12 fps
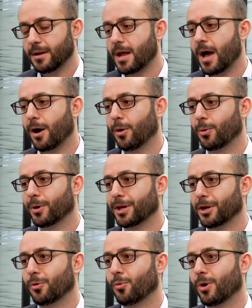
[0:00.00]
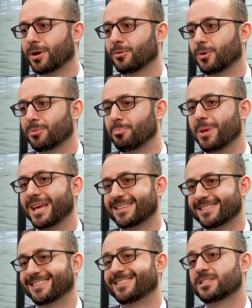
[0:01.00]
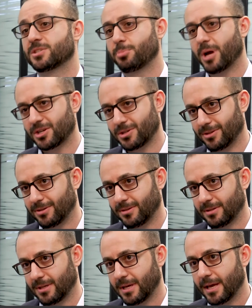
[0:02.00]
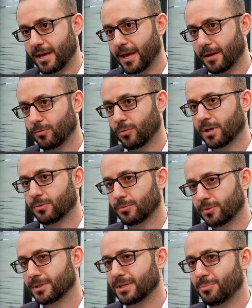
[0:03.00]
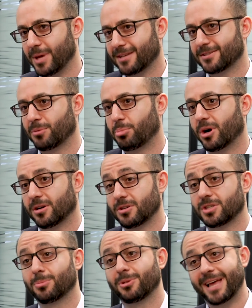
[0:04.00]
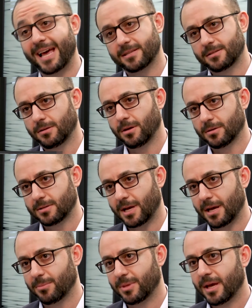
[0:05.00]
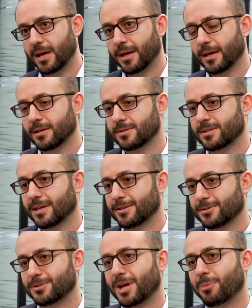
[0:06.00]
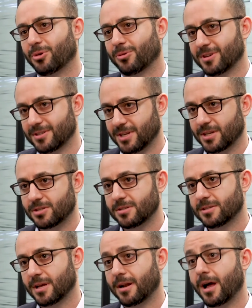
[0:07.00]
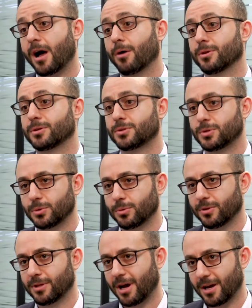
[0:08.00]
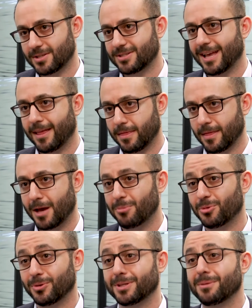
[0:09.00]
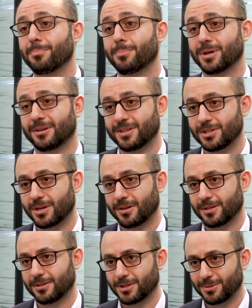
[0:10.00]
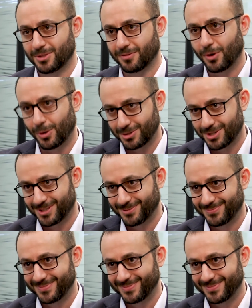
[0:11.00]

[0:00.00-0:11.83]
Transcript: Now, you know, what what makes it special and what really makes that partnership last a long time is, is the type of organizations and how the two, us and them, really mirror each other in terms of culture